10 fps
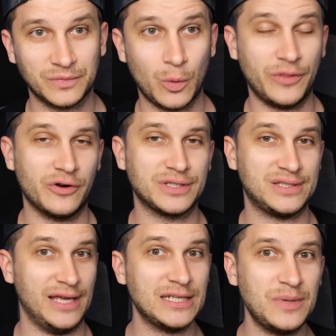Whether it's
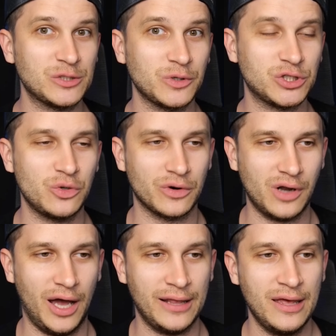said to be Switch 2 or
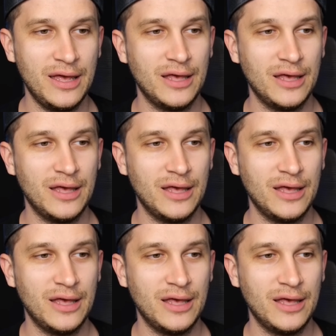not,